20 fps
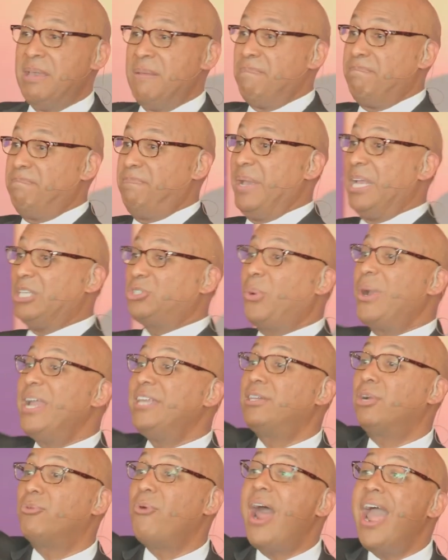between
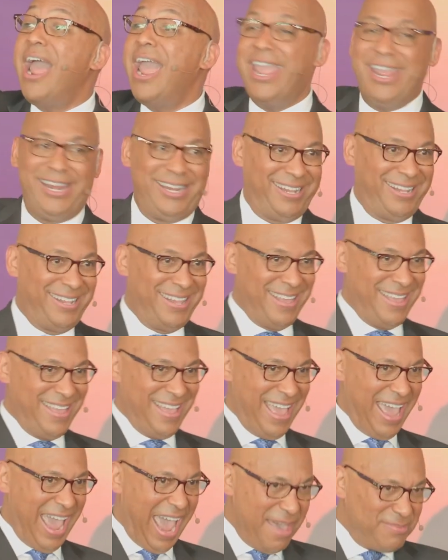the rain
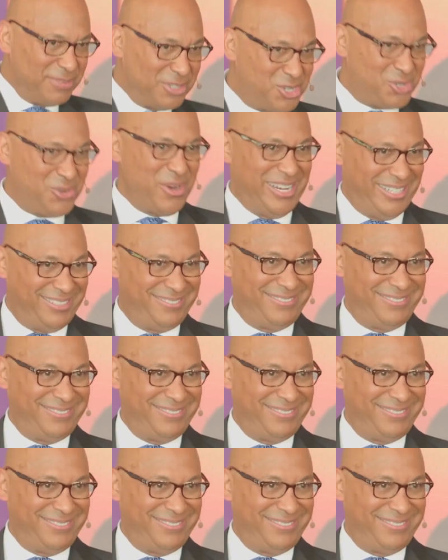and the street.